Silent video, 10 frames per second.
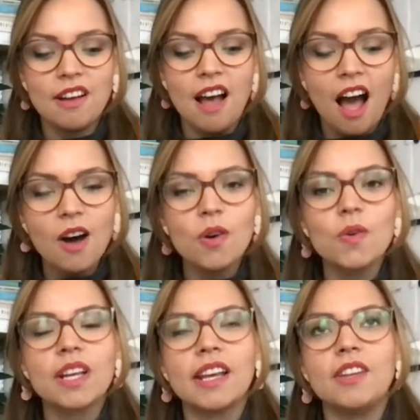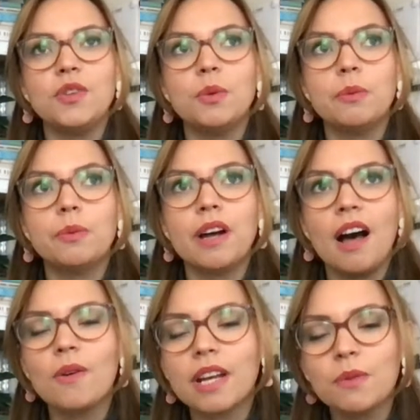how can
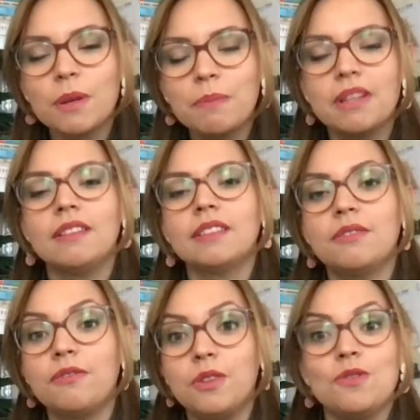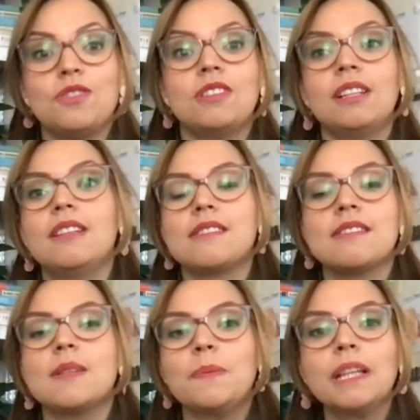we build a future that
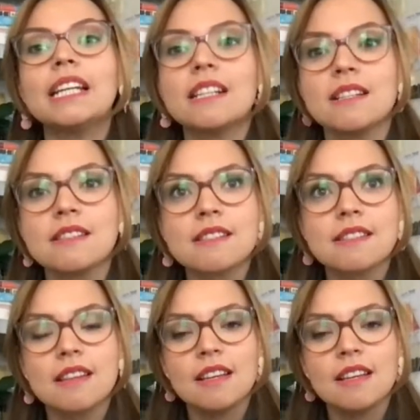doesn't deplete us